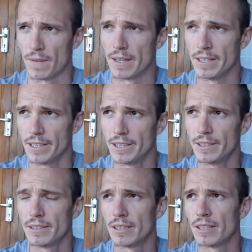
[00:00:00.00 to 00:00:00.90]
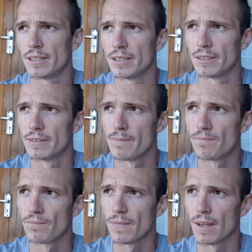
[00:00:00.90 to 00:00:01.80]
And
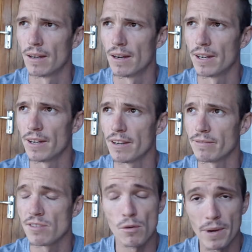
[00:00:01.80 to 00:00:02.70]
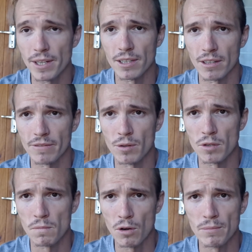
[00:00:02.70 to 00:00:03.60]
I have so many of
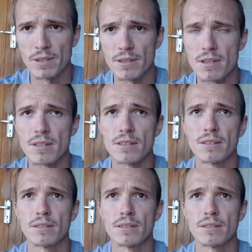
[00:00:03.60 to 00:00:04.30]
those moments,